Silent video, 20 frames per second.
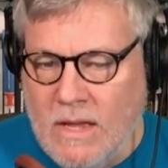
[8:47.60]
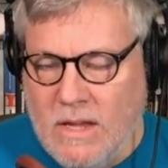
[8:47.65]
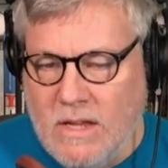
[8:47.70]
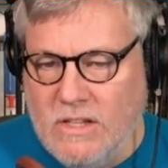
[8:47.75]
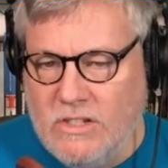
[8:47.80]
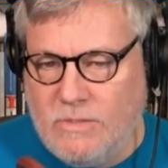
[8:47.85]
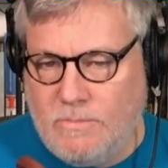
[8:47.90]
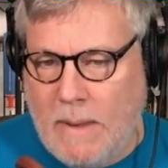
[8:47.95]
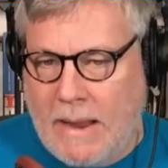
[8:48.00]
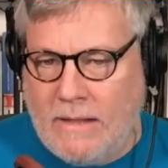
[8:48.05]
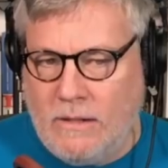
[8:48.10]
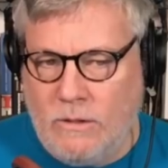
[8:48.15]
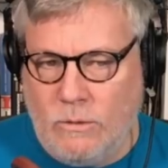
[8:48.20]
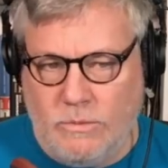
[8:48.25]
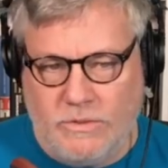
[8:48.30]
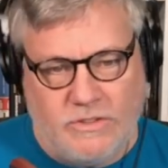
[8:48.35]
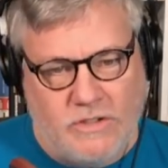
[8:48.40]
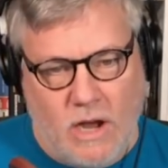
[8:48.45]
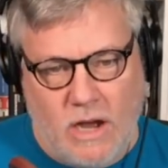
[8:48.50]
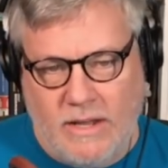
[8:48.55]
Spengler
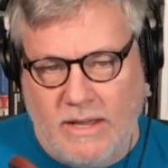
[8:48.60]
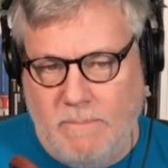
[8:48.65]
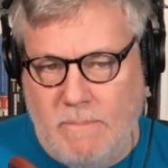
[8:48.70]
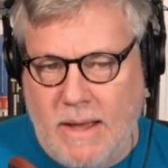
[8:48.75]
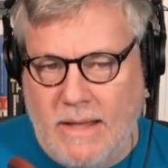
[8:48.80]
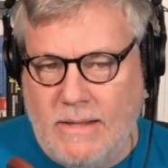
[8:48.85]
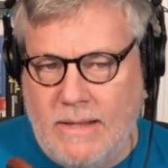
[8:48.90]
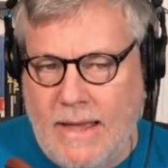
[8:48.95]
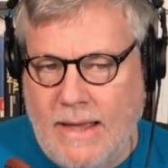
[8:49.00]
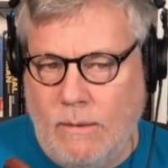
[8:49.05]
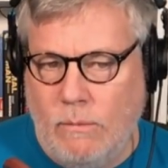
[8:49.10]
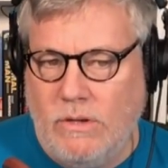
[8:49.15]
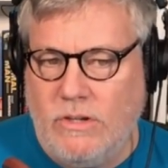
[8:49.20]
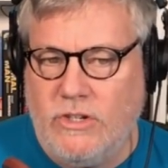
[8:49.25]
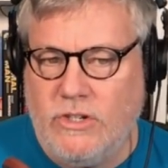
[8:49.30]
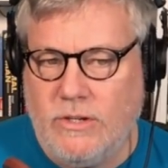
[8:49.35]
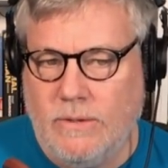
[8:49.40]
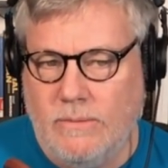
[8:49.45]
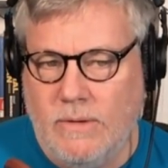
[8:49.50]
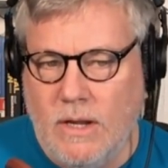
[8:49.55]
was talking my
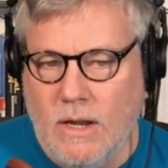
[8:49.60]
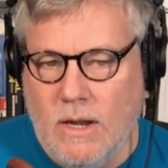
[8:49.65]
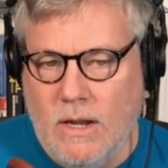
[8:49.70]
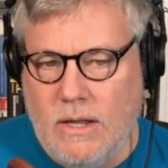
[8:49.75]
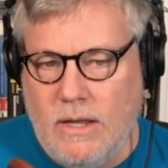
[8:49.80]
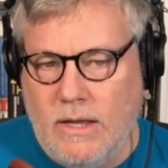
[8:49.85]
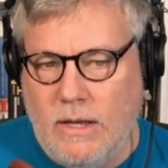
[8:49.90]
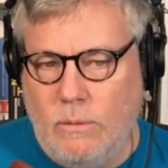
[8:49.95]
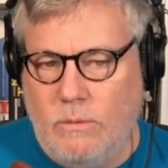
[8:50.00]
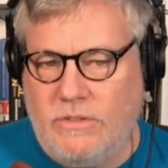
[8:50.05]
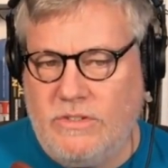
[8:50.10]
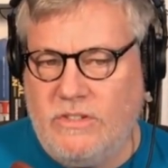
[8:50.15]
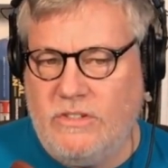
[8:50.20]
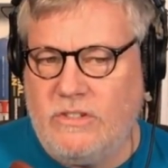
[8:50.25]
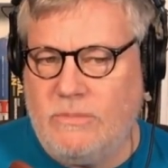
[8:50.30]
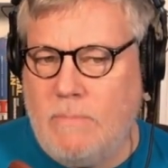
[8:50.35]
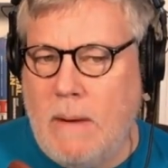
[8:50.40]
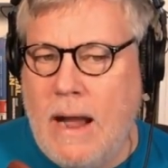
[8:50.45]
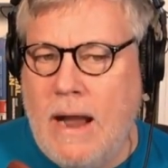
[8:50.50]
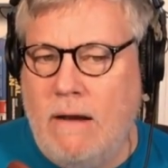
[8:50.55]
language. It was
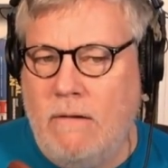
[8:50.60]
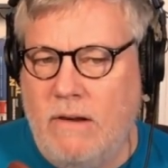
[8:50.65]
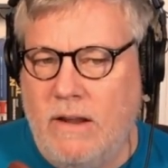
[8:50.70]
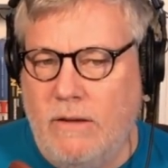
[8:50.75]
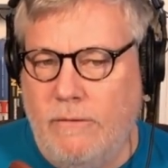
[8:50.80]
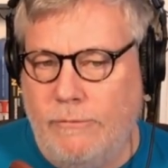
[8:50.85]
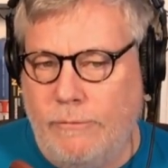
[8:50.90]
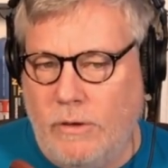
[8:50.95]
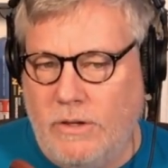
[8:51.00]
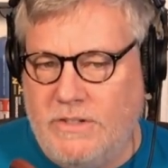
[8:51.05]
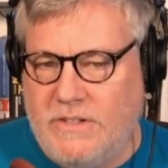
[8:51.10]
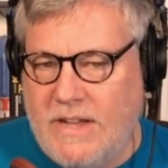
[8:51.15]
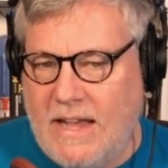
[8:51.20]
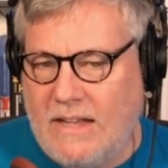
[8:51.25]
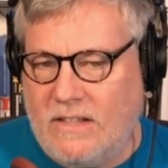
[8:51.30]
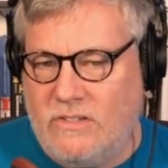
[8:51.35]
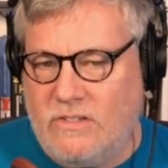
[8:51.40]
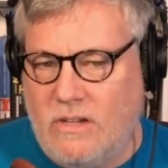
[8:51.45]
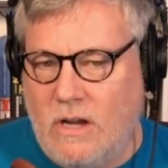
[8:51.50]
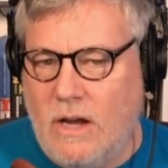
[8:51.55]
inspiring for a
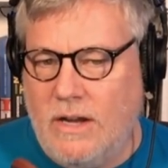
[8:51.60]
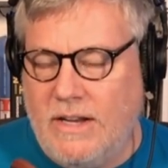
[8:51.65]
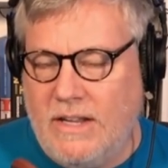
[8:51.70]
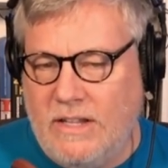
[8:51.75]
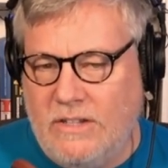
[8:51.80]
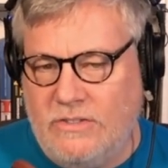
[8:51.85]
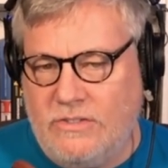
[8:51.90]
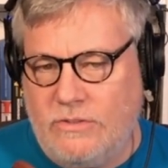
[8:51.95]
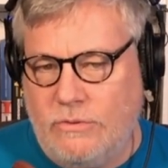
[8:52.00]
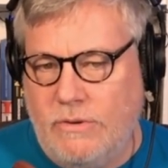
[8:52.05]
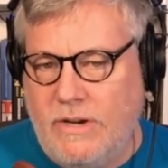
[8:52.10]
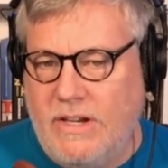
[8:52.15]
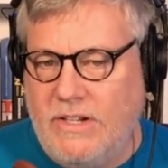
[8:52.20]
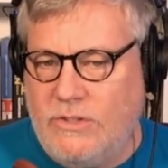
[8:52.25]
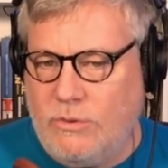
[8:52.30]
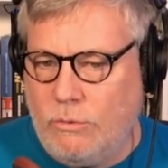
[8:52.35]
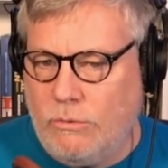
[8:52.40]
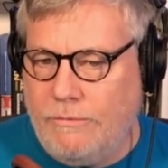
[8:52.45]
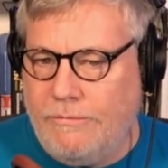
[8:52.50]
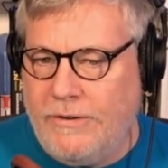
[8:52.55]
text on history
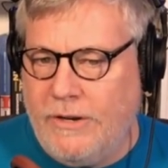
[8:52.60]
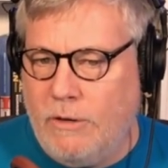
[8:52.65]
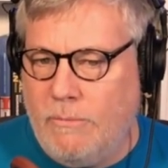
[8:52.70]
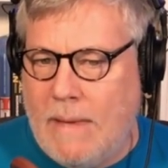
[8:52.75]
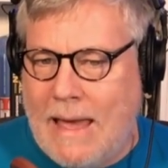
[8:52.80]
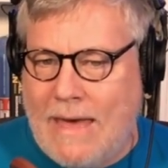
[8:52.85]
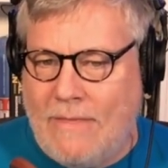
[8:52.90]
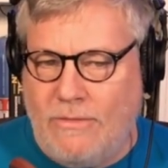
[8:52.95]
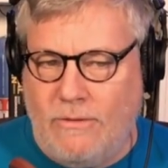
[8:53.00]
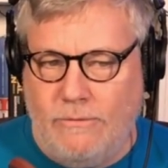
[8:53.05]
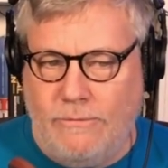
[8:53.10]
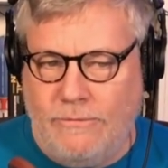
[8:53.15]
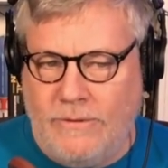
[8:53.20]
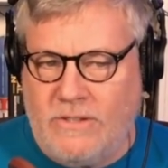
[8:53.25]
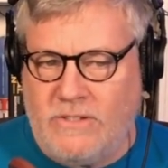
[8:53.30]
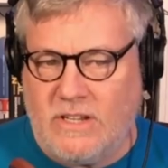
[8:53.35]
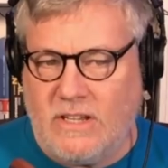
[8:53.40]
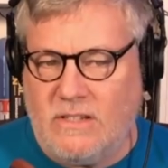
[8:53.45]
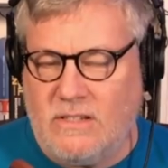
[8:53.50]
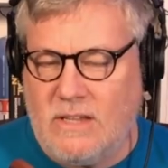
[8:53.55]
to revere math and
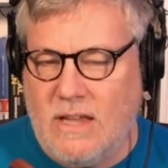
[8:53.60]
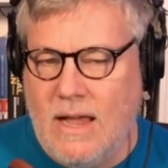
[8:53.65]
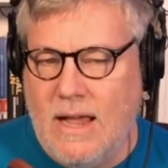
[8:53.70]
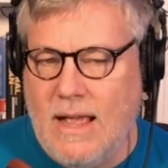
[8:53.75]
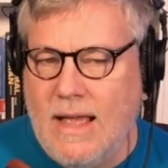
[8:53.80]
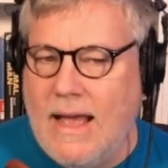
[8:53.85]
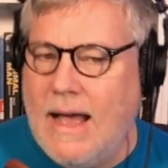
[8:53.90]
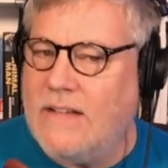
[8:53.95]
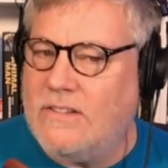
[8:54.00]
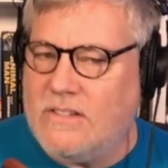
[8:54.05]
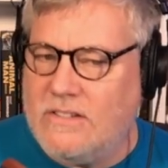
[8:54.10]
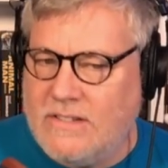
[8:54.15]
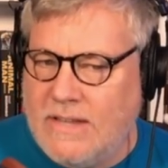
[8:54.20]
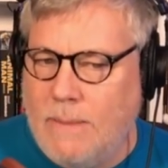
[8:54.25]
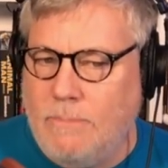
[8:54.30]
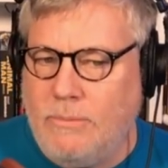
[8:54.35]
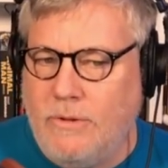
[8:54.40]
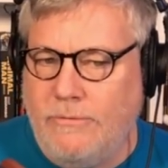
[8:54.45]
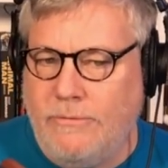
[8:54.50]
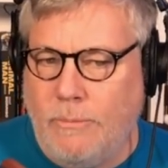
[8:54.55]
physics as a
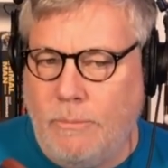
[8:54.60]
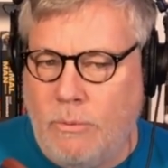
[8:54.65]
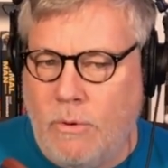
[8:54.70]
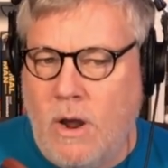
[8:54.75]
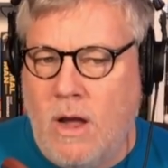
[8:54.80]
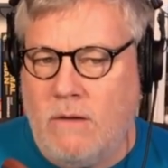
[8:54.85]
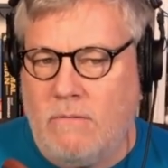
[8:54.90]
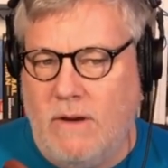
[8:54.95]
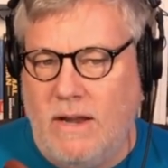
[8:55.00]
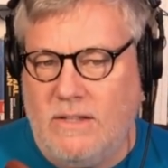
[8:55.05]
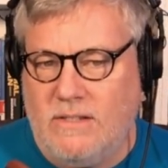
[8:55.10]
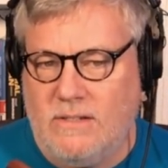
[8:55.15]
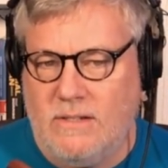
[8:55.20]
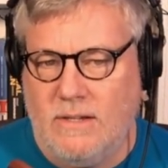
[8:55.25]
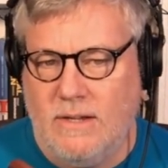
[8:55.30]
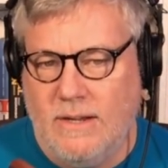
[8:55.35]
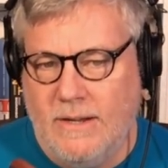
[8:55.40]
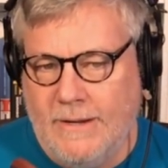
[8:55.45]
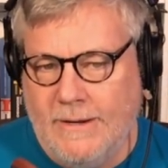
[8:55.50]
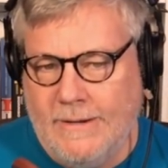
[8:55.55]
template for progress.
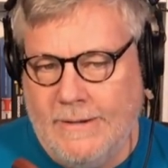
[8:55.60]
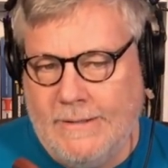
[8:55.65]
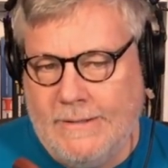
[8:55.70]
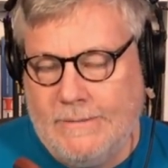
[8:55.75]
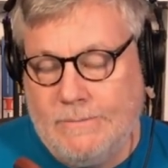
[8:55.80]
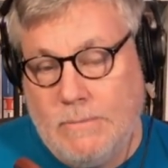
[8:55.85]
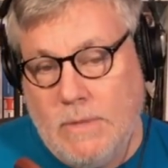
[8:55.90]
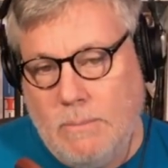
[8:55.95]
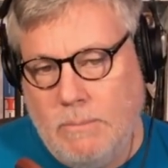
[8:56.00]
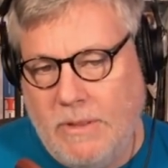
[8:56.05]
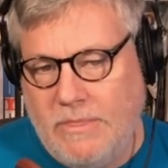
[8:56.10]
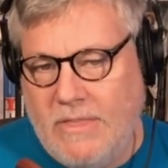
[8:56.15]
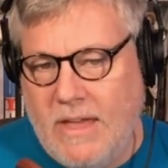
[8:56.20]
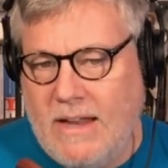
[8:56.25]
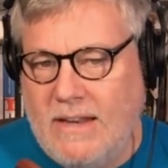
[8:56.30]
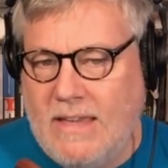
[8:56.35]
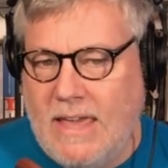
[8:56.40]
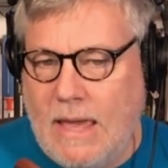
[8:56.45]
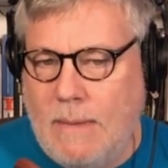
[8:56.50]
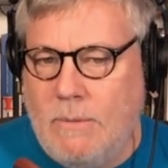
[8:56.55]
But
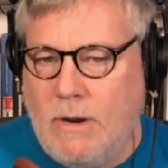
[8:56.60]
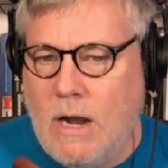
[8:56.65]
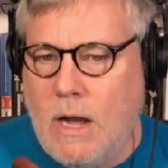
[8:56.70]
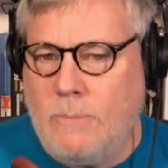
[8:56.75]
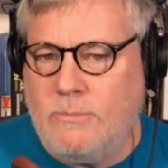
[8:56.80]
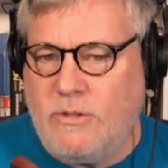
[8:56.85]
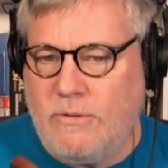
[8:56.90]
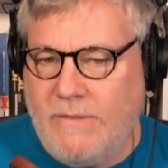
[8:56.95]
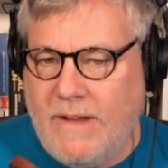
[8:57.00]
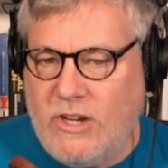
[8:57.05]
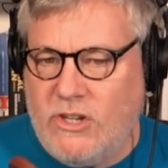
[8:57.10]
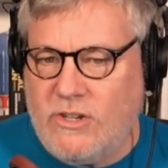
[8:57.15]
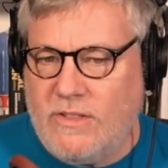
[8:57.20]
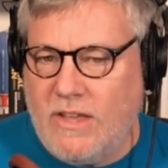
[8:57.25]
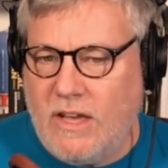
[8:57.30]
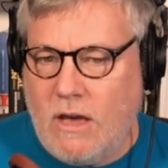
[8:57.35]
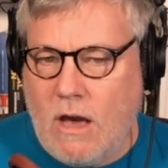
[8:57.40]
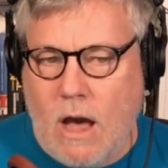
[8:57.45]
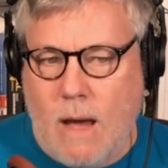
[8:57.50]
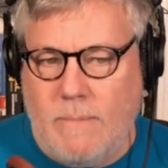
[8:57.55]
then came an observation
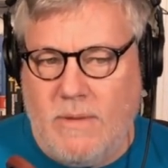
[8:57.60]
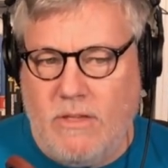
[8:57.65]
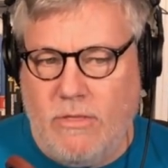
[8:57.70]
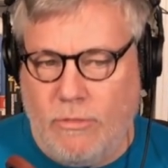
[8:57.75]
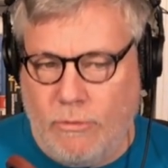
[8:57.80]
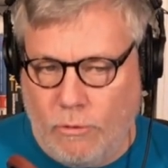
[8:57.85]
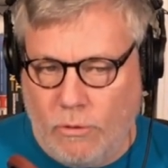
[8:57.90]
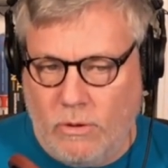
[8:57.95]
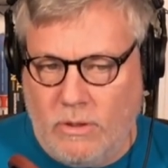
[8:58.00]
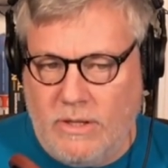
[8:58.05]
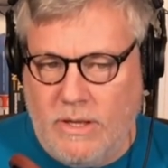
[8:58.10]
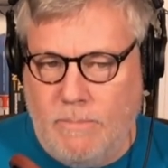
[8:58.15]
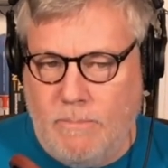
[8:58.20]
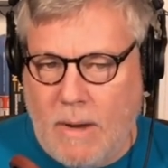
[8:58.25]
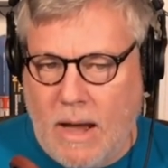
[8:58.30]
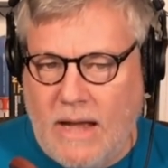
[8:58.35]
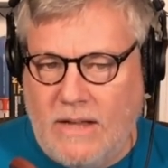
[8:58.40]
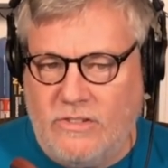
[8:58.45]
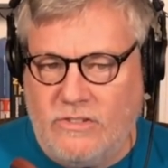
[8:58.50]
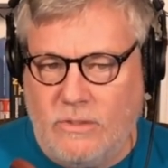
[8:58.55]
that caught me thoroughly
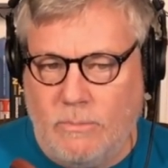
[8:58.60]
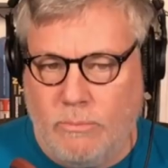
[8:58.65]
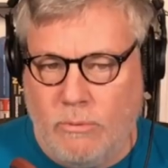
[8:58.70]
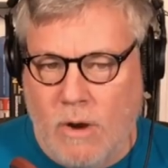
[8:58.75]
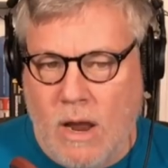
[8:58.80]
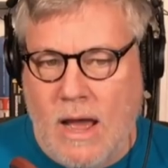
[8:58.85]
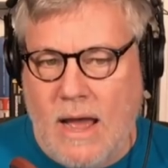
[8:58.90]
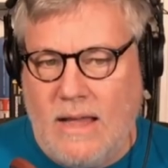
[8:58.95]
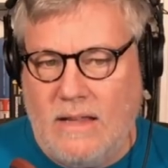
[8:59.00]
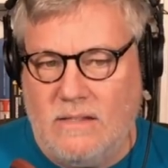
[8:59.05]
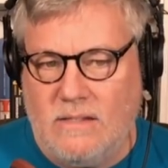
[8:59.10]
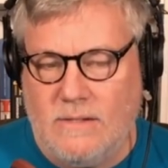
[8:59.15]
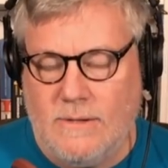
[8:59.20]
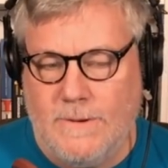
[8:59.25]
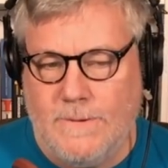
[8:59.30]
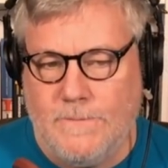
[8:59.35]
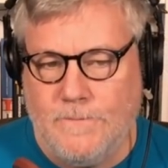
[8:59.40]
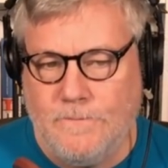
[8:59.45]
by surprise.